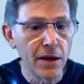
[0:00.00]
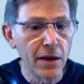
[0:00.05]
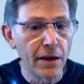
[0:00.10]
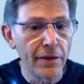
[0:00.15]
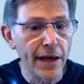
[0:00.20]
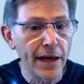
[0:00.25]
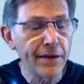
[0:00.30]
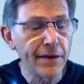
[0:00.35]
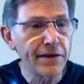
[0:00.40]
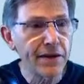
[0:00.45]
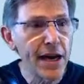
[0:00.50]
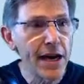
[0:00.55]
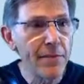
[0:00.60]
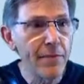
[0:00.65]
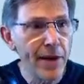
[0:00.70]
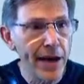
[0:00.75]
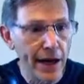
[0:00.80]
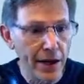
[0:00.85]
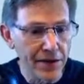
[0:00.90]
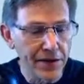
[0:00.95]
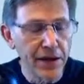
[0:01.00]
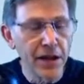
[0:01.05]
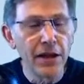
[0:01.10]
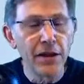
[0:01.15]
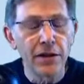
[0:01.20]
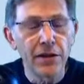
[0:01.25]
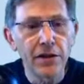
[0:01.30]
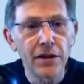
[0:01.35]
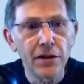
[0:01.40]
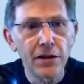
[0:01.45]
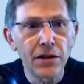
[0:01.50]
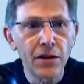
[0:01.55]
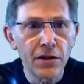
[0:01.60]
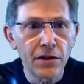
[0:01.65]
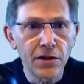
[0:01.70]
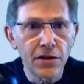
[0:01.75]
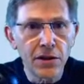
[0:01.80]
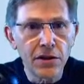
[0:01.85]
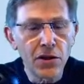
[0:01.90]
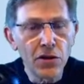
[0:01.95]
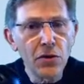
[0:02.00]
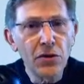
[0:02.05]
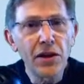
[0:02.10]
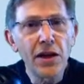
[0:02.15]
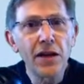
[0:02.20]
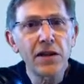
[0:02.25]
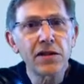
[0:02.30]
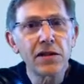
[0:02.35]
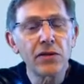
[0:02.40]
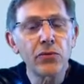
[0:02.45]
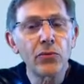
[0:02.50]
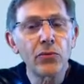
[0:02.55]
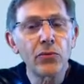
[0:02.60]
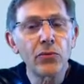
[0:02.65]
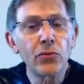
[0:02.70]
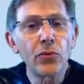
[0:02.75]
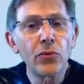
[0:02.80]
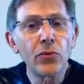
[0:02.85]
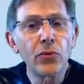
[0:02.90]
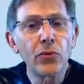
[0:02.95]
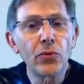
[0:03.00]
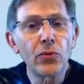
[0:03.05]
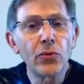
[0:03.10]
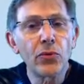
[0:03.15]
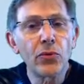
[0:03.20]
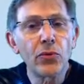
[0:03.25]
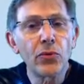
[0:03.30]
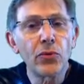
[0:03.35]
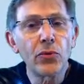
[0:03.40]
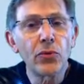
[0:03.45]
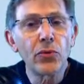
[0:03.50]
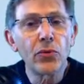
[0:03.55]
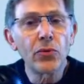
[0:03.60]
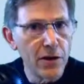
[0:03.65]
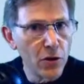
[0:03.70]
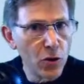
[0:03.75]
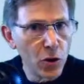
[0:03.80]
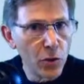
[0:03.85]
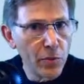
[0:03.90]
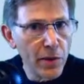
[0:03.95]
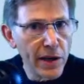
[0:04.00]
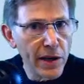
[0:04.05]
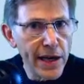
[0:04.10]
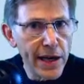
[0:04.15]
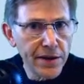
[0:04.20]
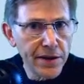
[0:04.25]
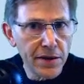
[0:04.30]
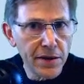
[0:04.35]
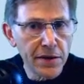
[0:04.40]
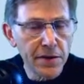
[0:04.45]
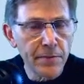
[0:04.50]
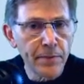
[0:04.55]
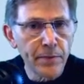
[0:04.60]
they have side panels. The two things that we learned about the old boxes,